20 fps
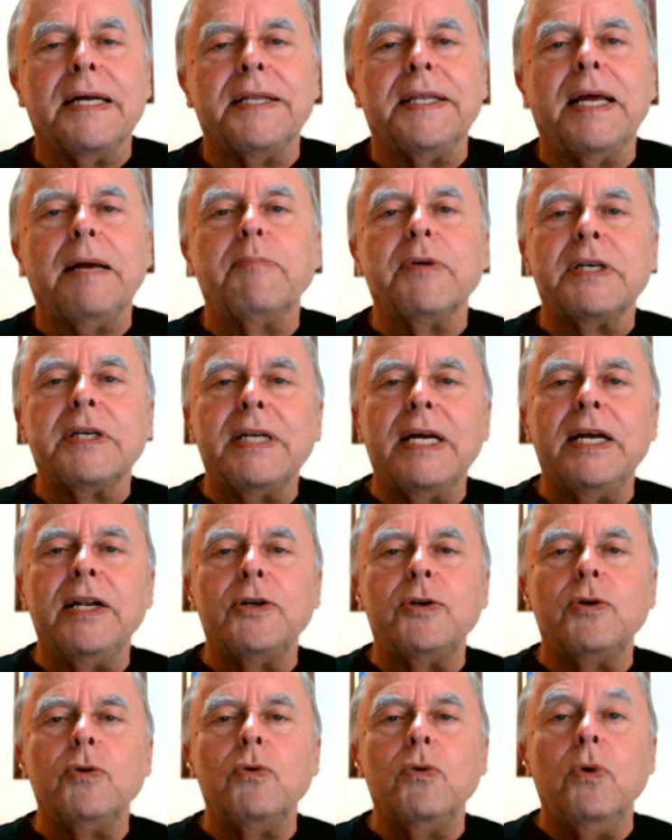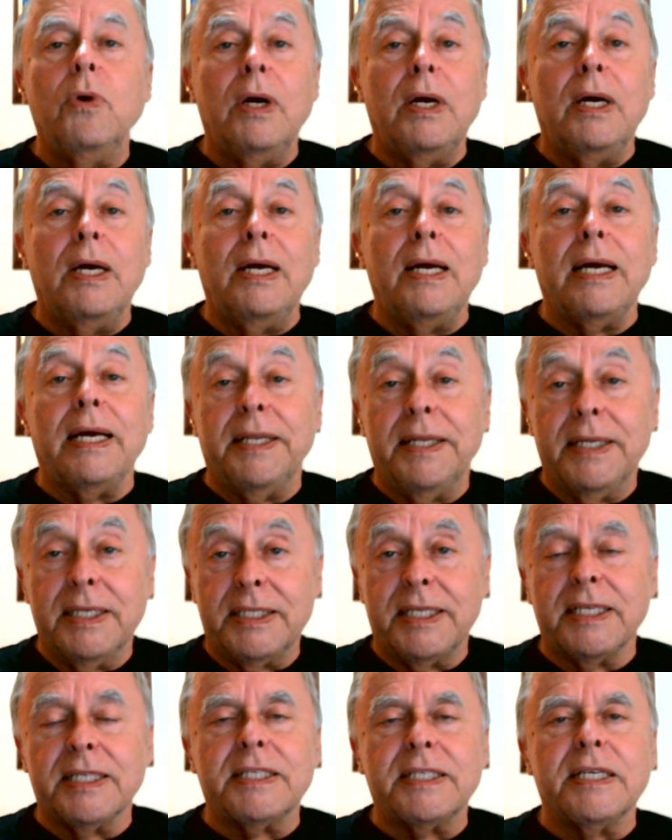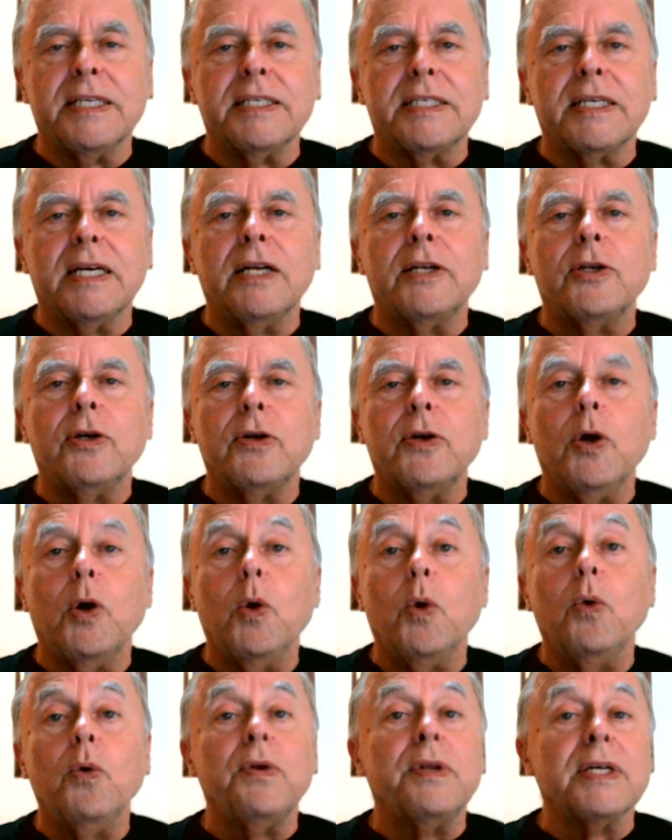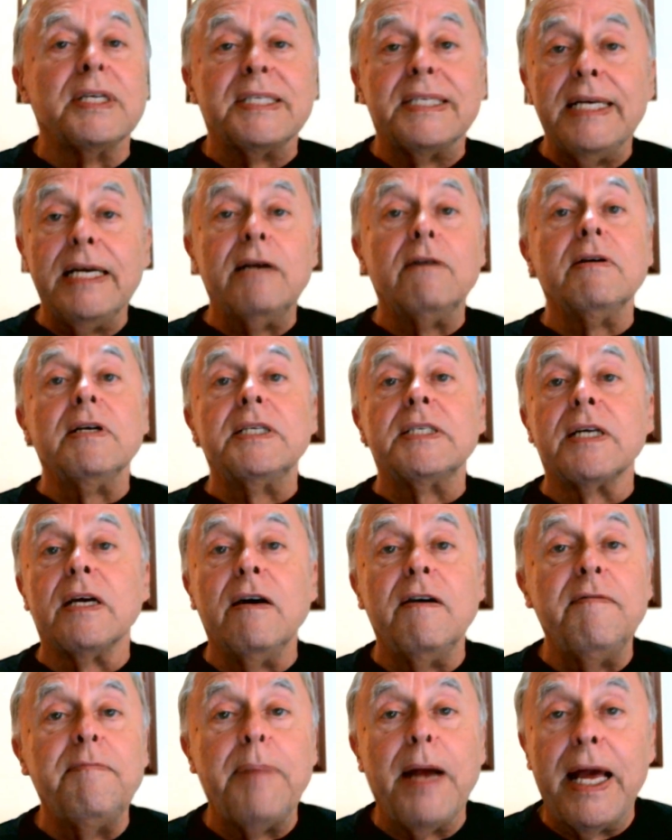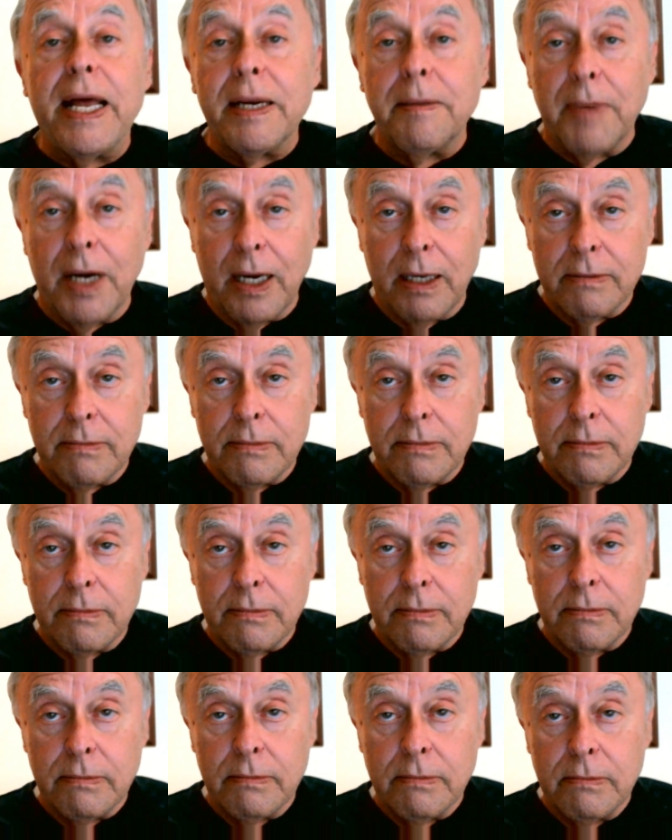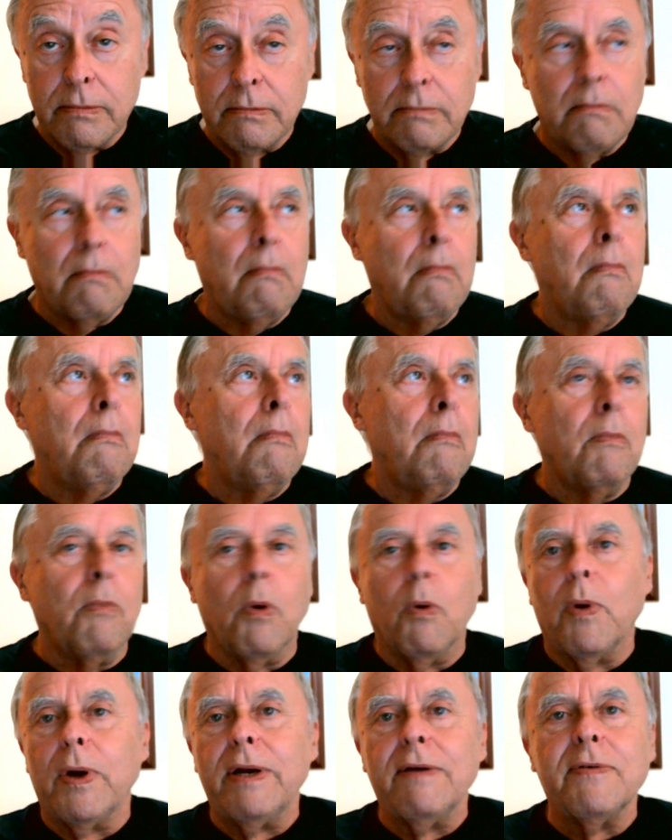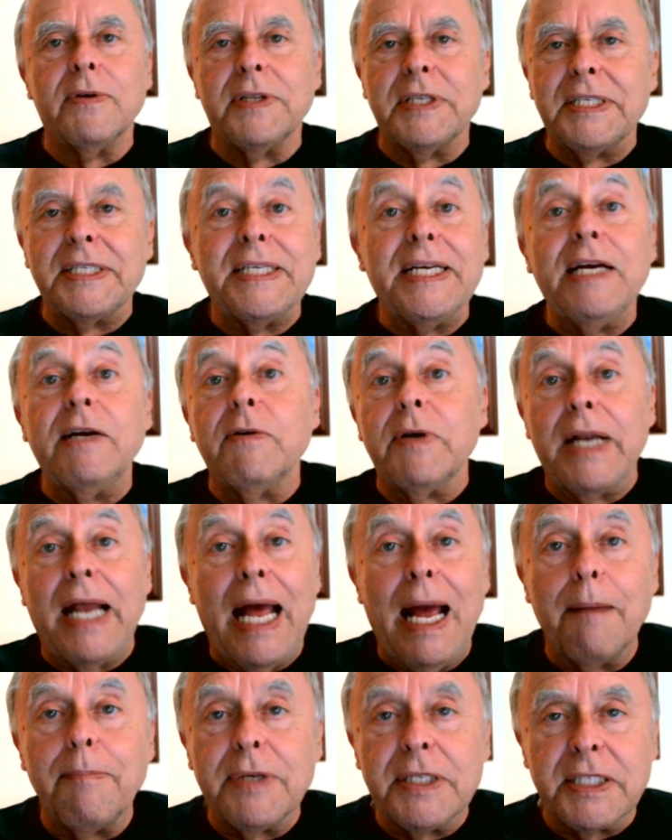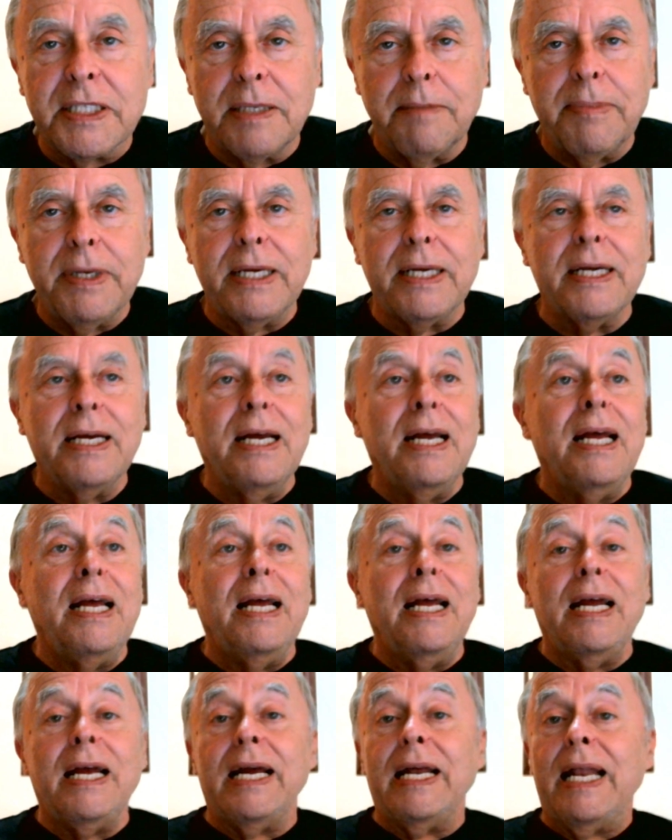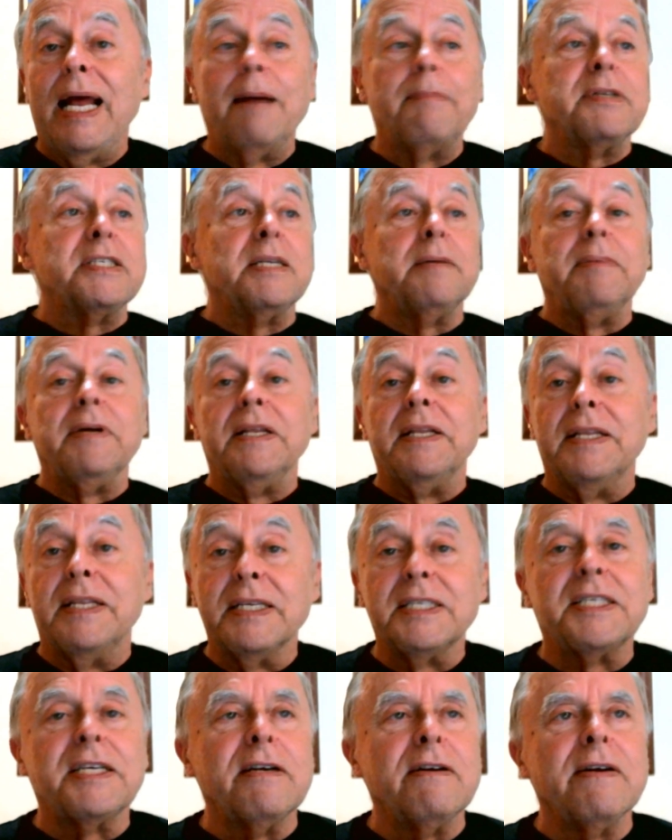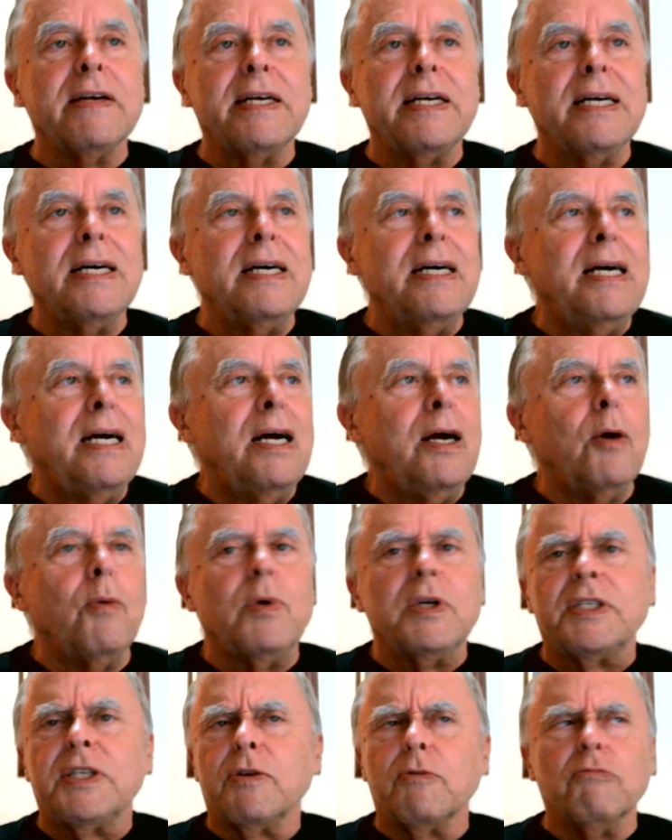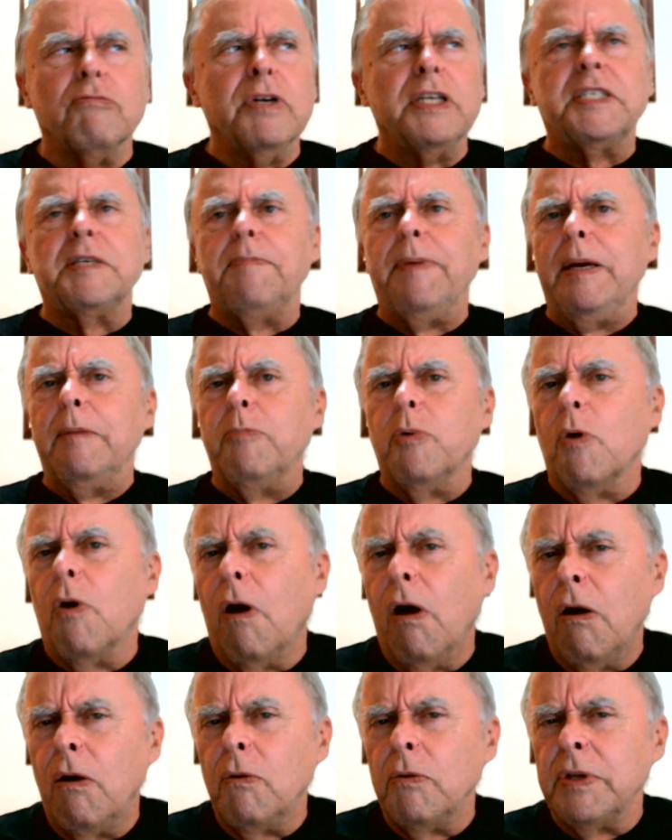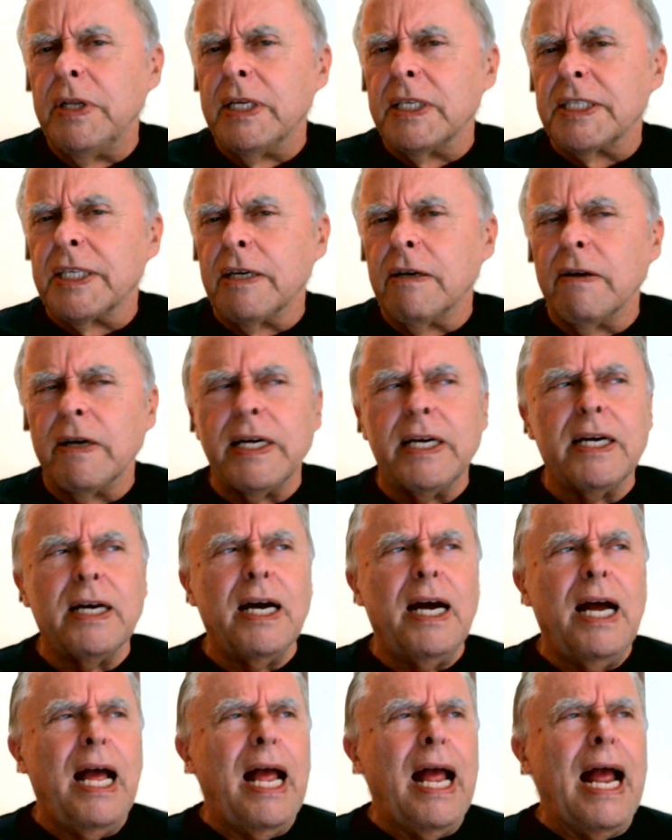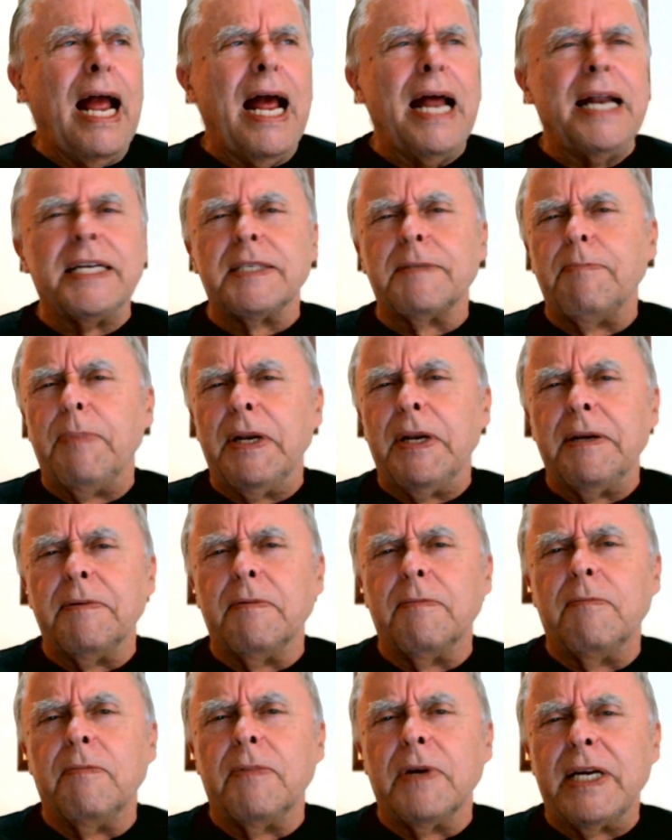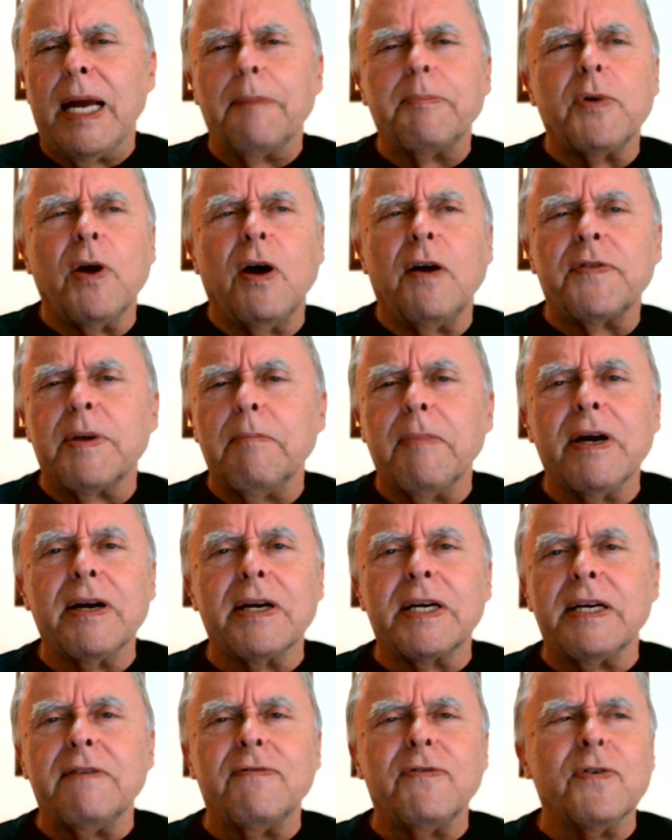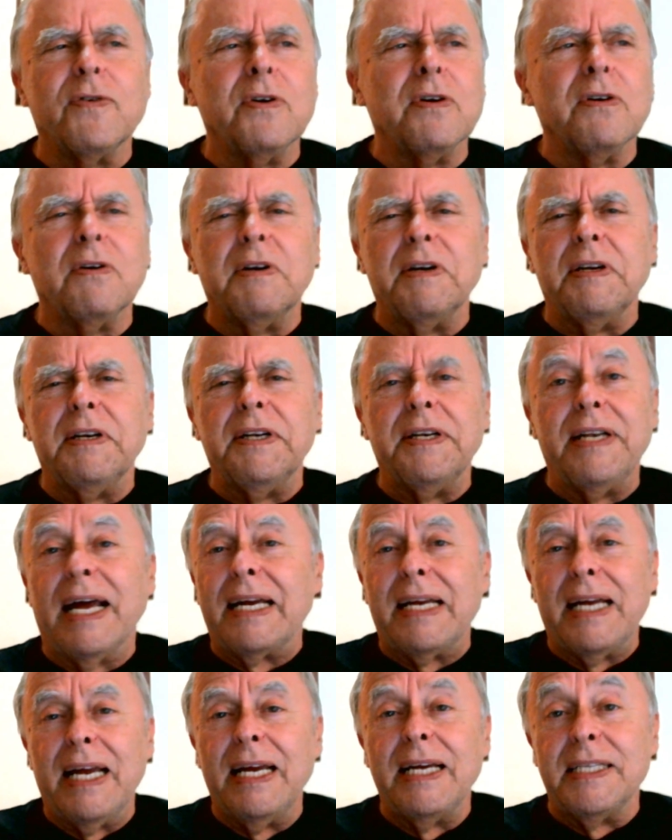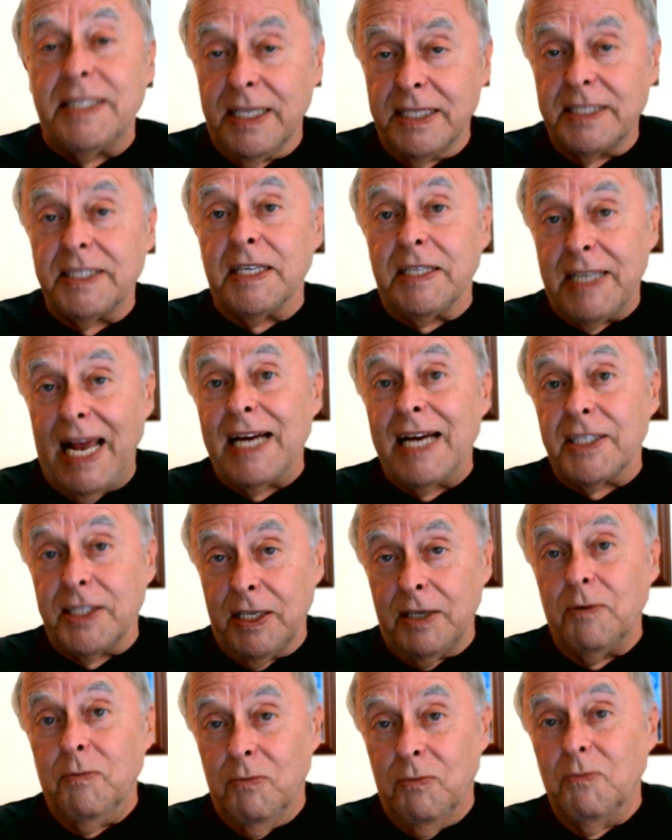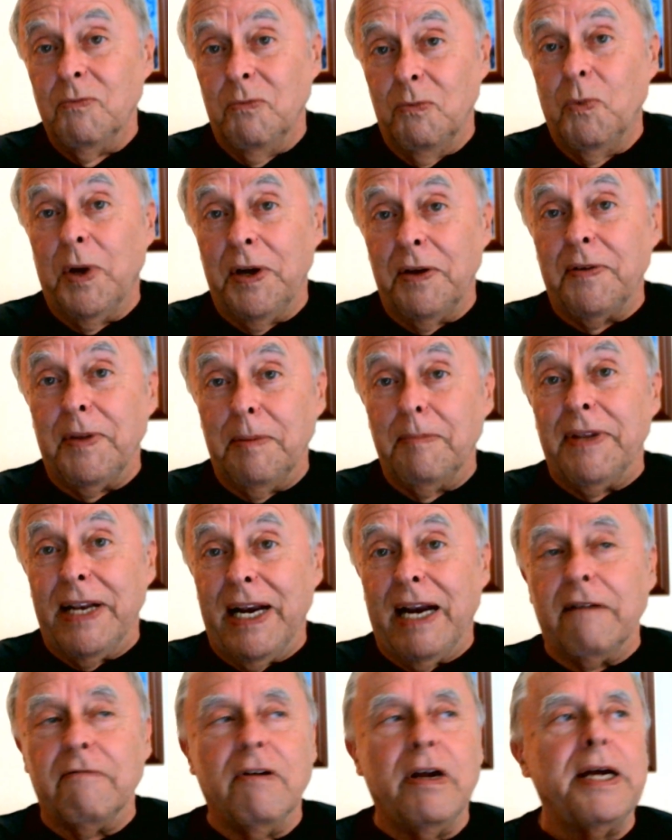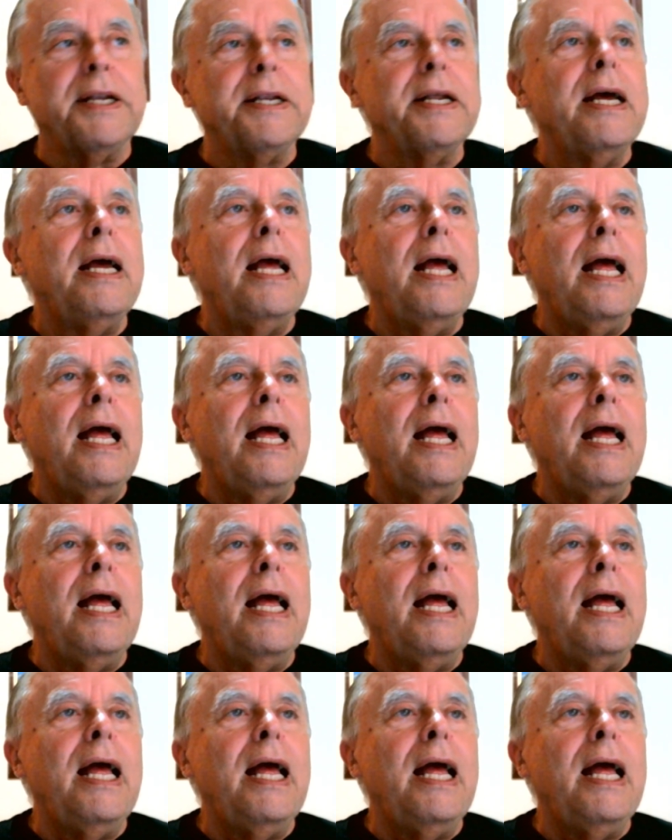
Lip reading: They pretend to, in this instance, to know the secrets of Panama, or whatever the secret happens to be. It happens to be this area, which the rich people own this area, and it's been kept off the market for decades. This is actually one of them that I read.